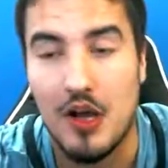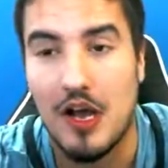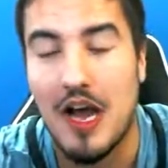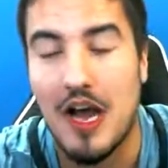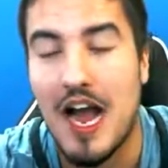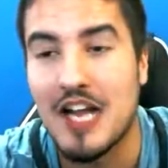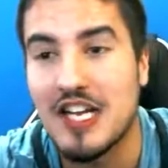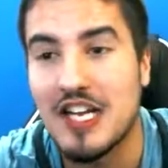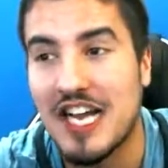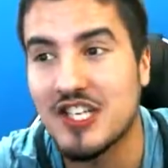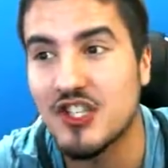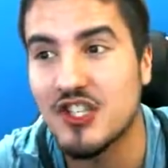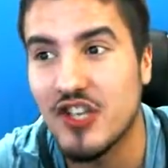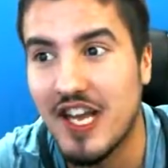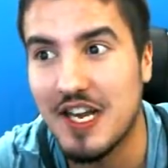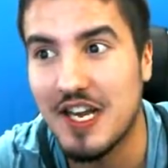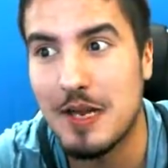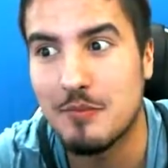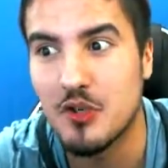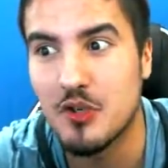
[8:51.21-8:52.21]
Uh, I
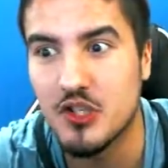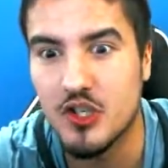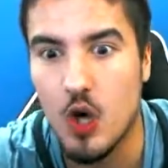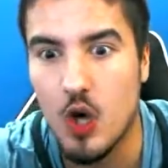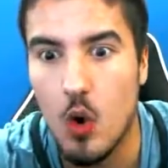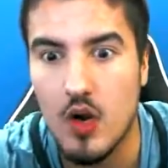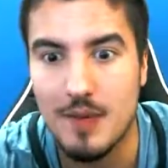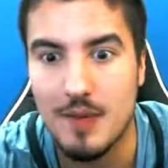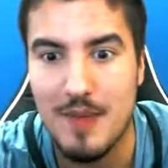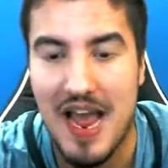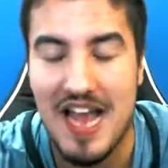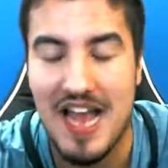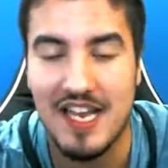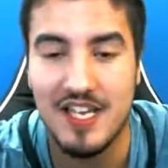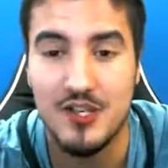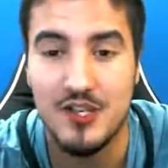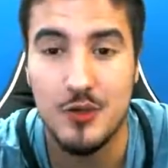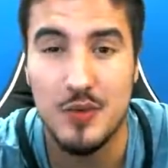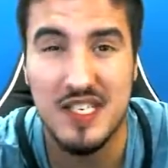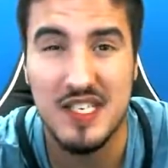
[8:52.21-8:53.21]
actually ended up just going
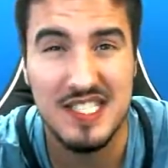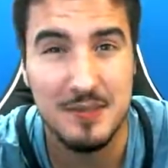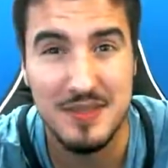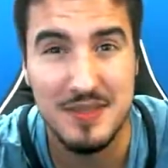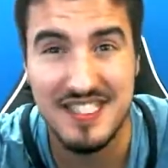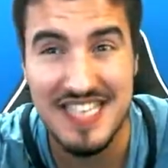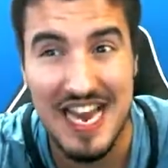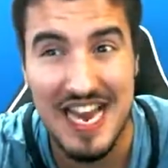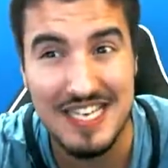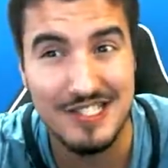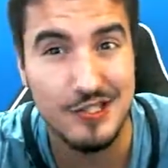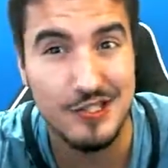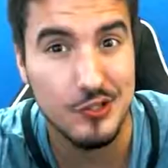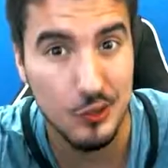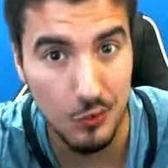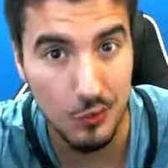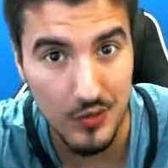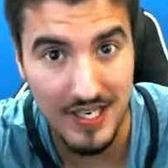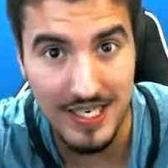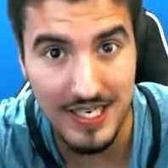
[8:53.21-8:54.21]
back and doing some
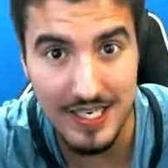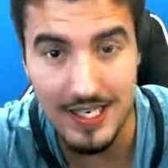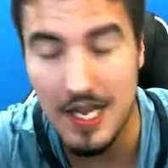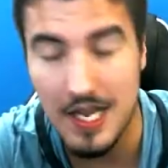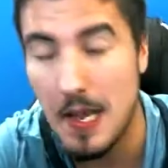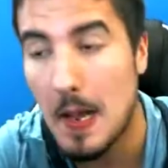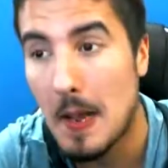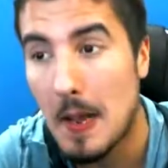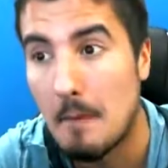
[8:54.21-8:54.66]
Assassin's Creed